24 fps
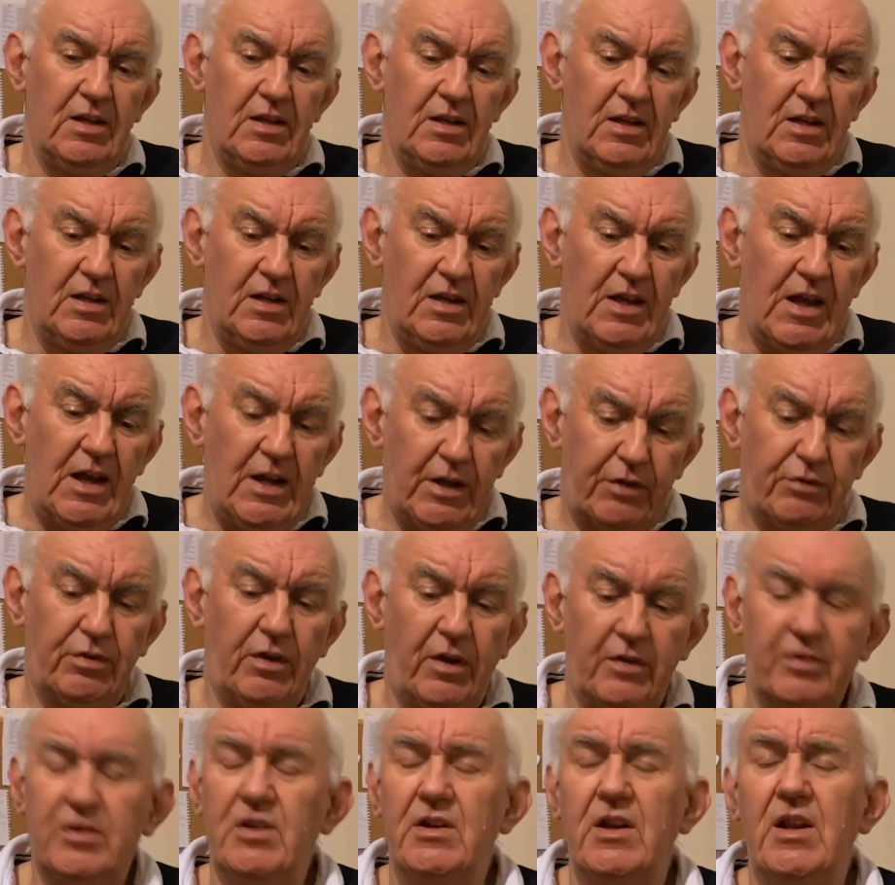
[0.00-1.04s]

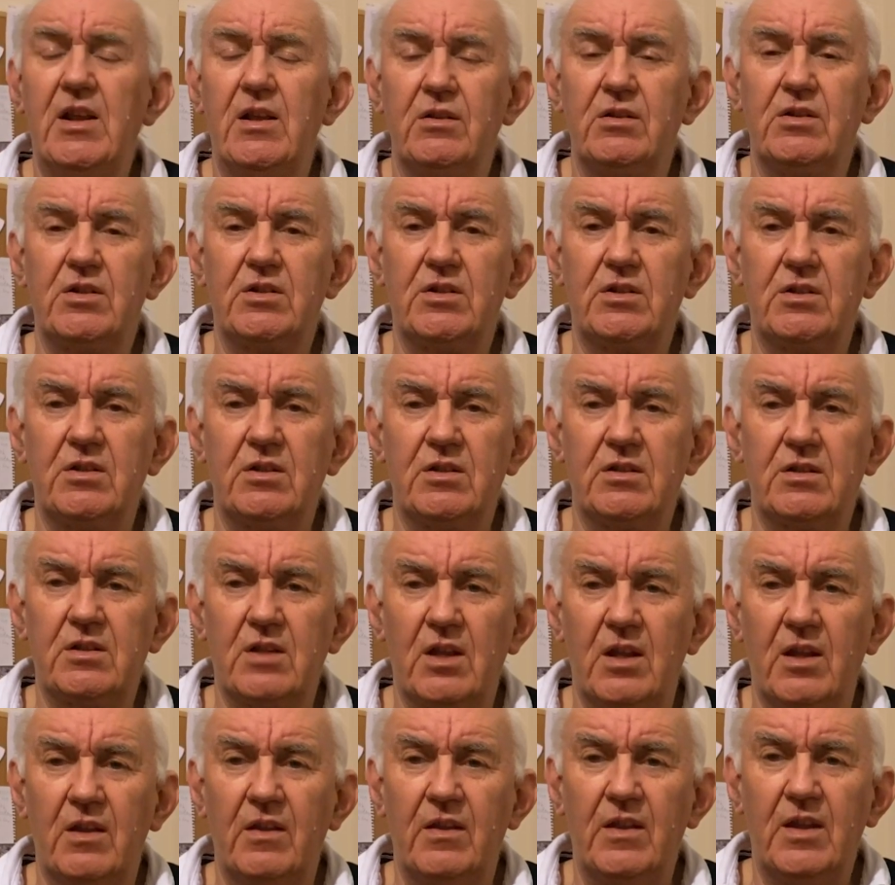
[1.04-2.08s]
Elecraft announced
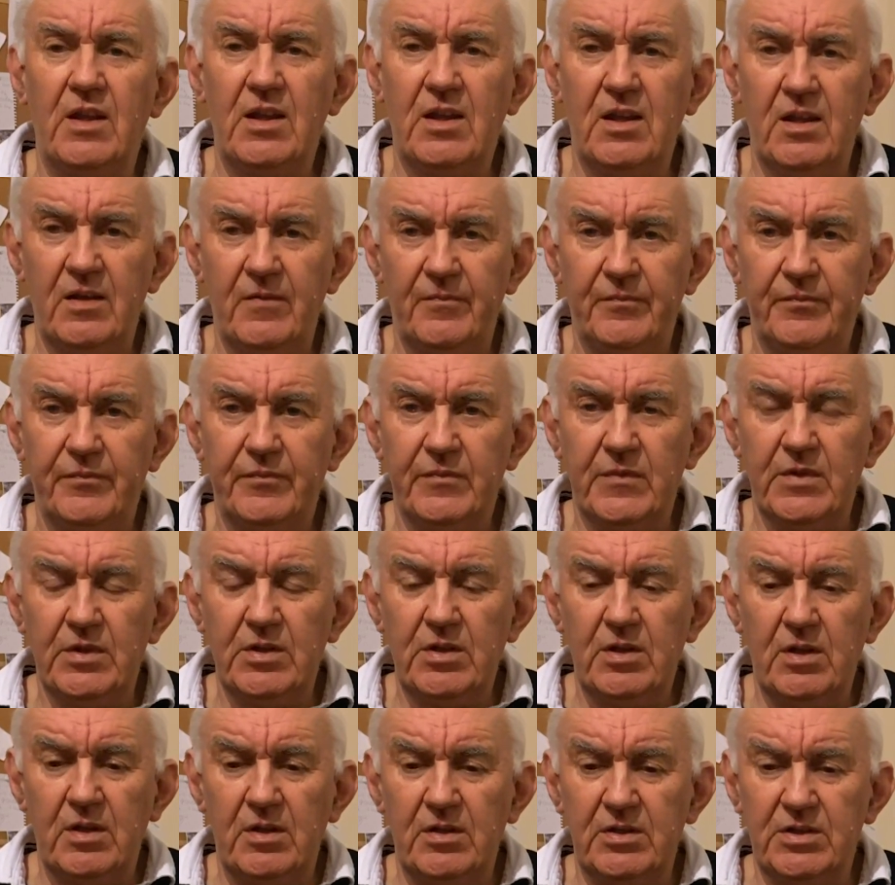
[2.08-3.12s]
the
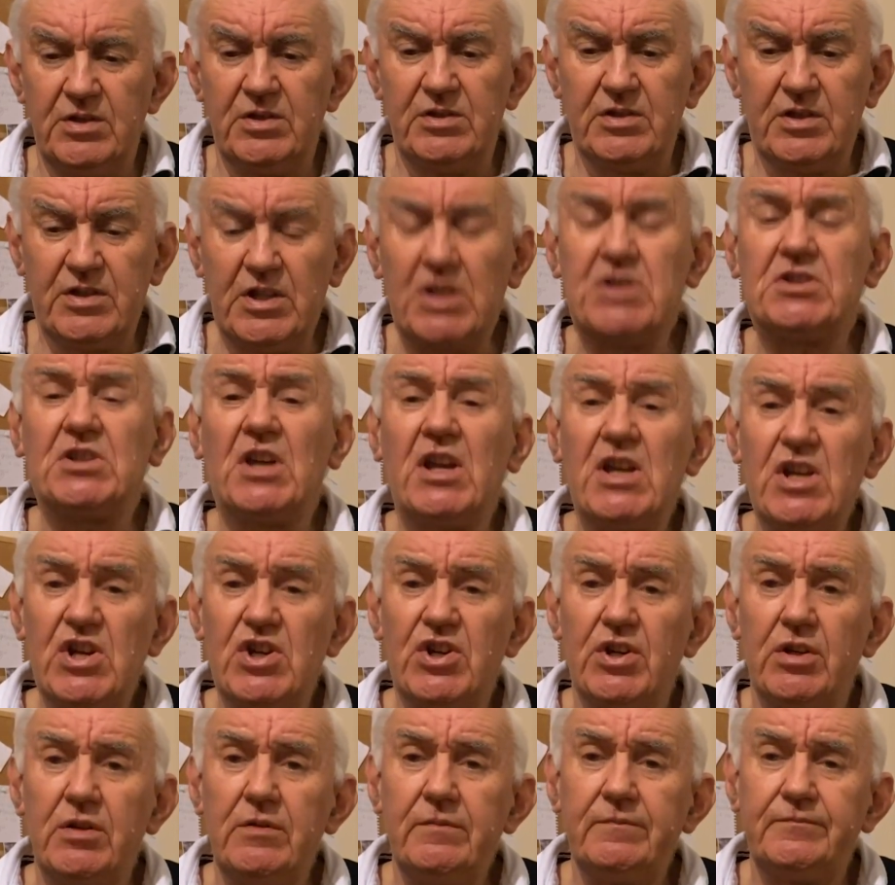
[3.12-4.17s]

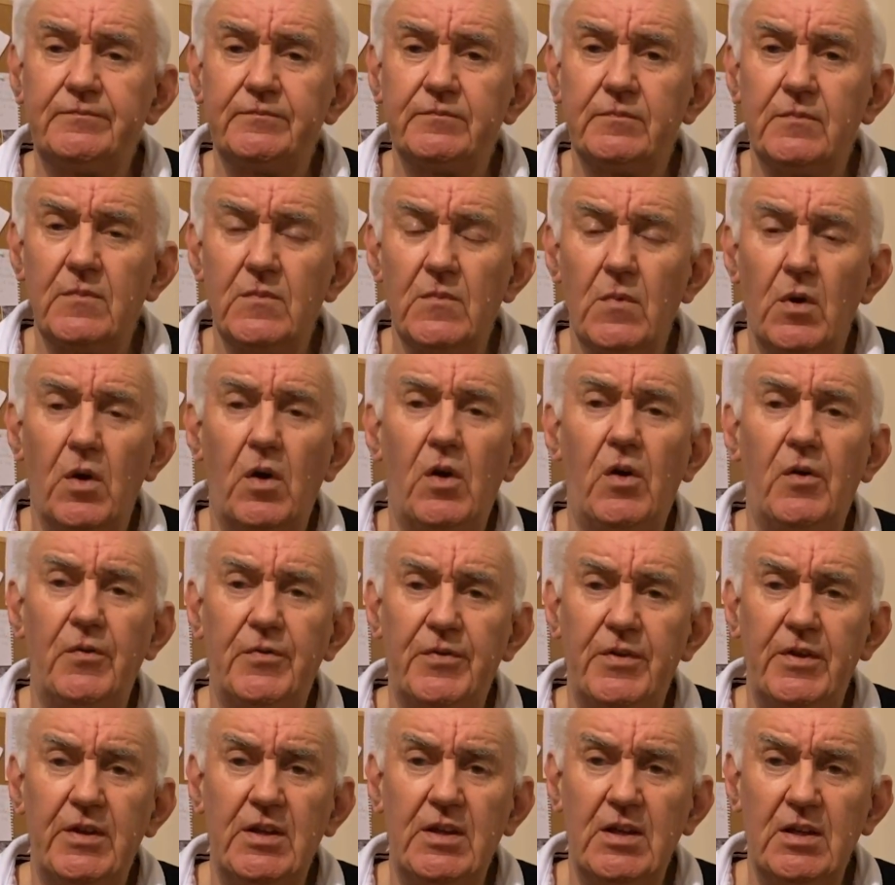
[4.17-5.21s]
cessation of
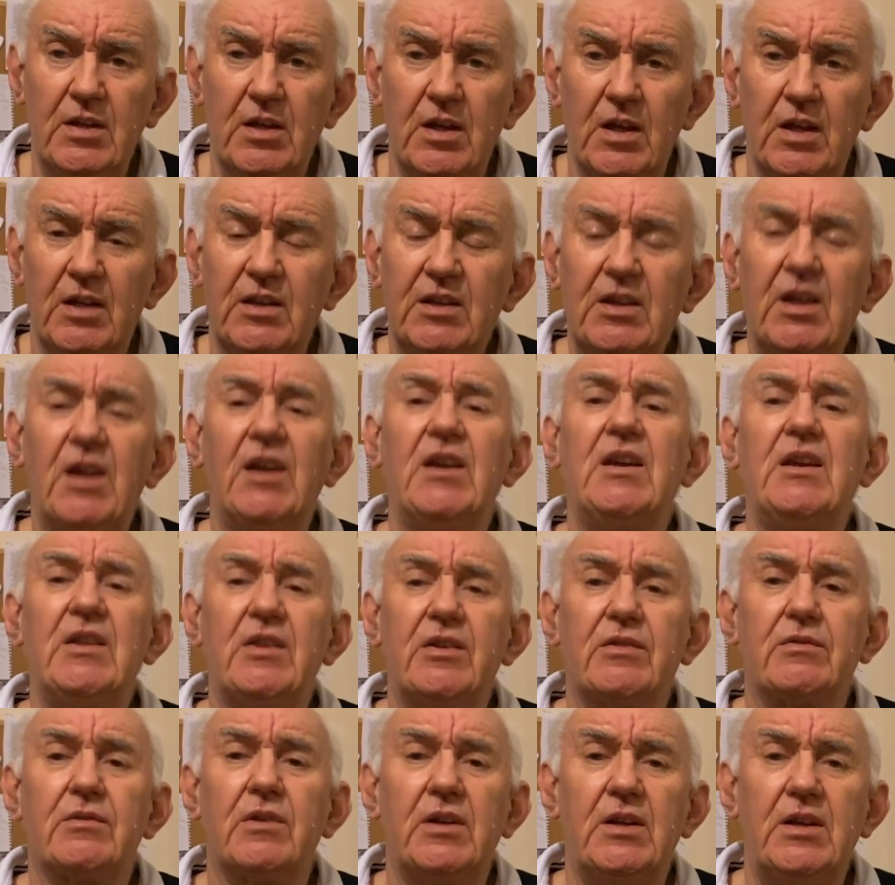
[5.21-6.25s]
the
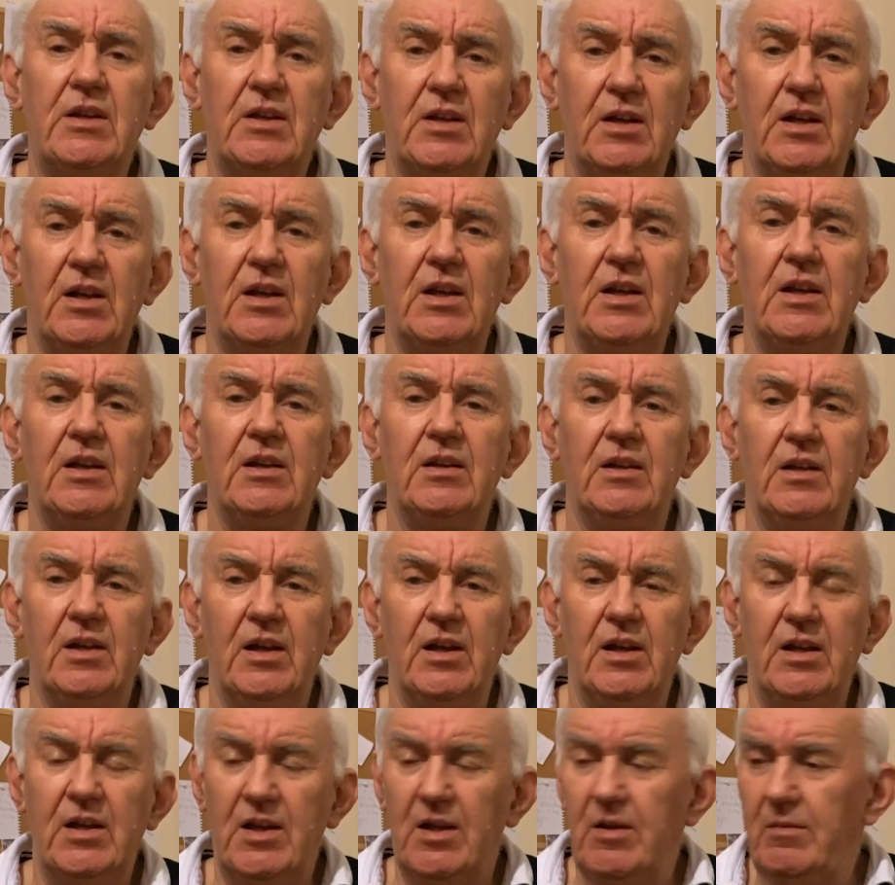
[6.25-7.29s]
K3
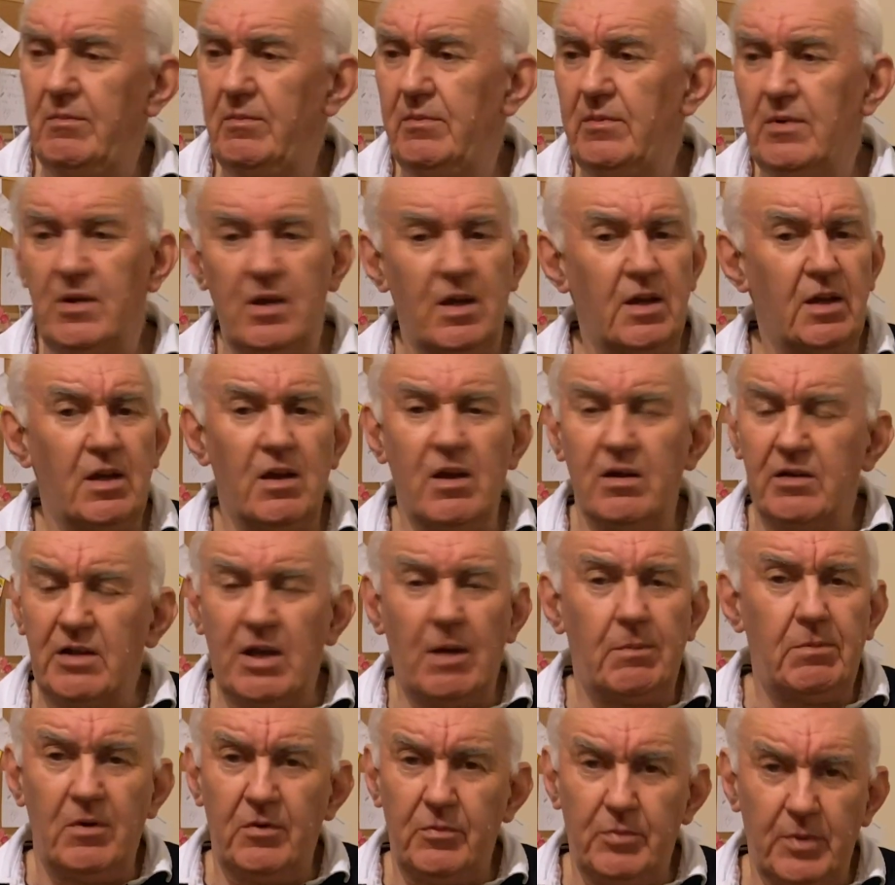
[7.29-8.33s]
a
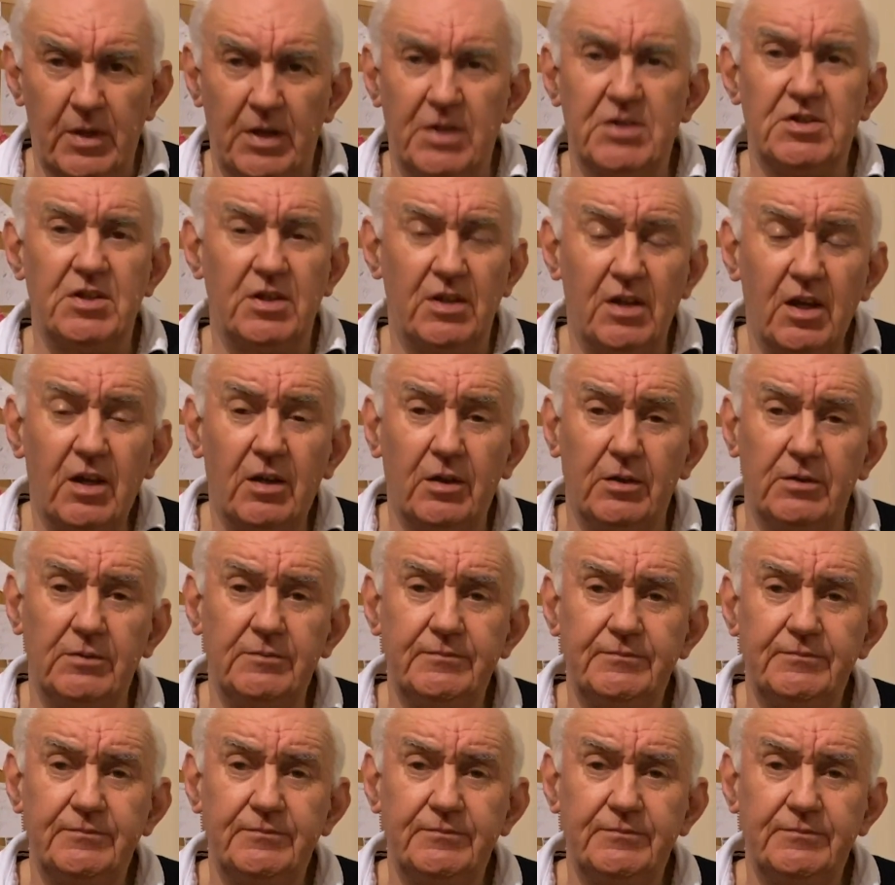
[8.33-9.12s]
couple of weeks ago.